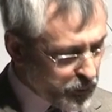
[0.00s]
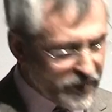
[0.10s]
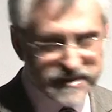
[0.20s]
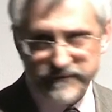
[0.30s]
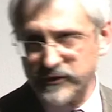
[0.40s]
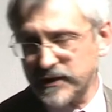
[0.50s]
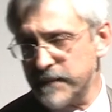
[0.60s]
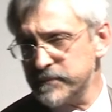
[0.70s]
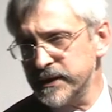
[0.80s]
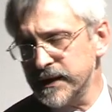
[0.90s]
of the Worshipful
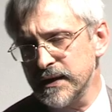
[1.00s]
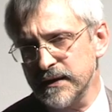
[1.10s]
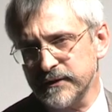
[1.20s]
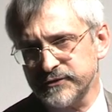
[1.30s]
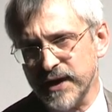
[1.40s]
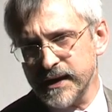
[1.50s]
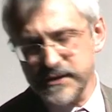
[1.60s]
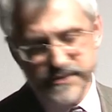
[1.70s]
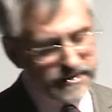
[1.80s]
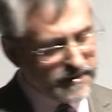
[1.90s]
Company of
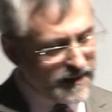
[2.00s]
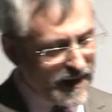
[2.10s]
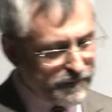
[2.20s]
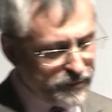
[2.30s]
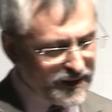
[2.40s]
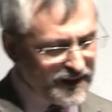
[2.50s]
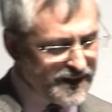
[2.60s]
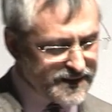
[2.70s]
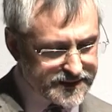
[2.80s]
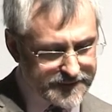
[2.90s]
Tilers and
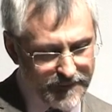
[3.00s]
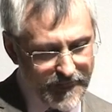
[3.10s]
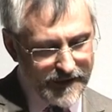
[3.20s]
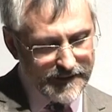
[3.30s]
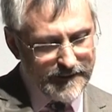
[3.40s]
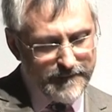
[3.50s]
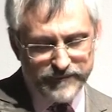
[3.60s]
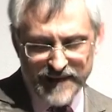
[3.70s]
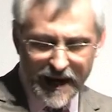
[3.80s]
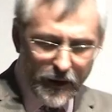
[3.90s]
Bricklayers.
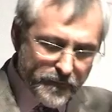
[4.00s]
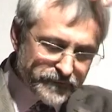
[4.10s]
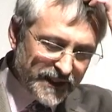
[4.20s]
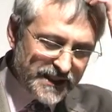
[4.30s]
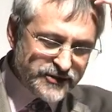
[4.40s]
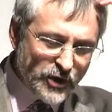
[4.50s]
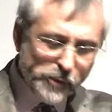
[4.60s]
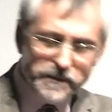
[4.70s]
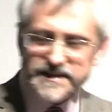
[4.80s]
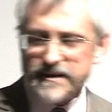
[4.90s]
Now, he
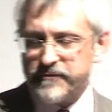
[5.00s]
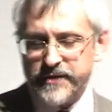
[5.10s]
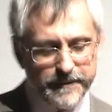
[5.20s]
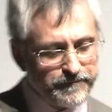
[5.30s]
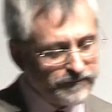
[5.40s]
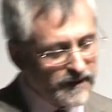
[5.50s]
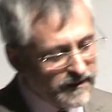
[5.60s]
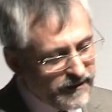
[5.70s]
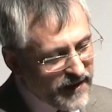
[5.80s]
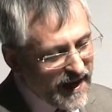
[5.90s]
told me something
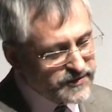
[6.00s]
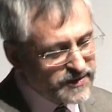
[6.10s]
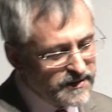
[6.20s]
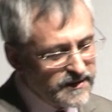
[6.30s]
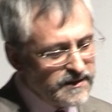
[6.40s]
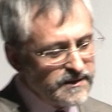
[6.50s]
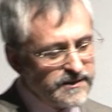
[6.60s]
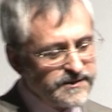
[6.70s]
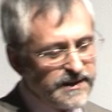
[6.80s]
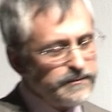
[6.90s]
that
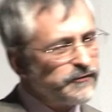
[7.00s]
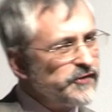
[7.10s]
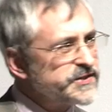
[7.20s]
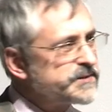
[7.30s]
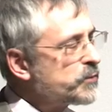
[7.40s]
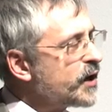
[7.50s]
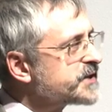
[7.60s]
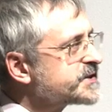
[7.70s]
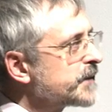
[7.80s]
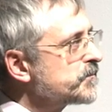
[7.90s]
seemed at first
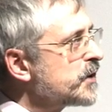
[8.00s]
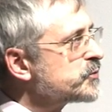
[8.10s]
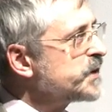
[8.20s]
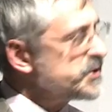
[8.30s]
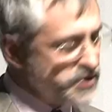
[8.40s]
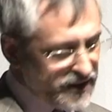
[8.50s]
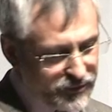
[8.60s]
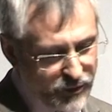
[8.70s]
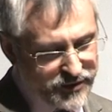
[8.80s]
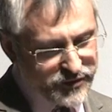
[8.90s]
surprising, but which
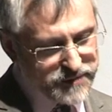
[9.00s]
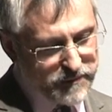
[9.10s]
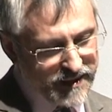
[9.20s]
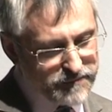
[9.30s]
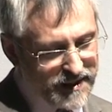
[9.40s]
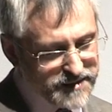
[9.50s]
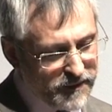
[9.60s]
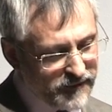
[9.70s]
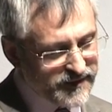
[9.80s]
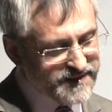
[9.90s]
in retrospect makes
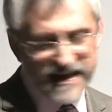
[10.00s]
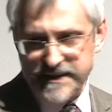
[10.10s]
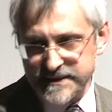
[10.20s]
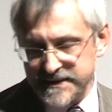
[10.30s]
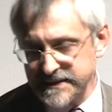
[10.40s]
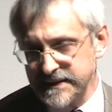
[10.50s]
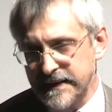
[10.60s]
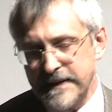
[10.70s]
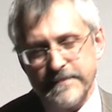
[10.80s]
perfect sense.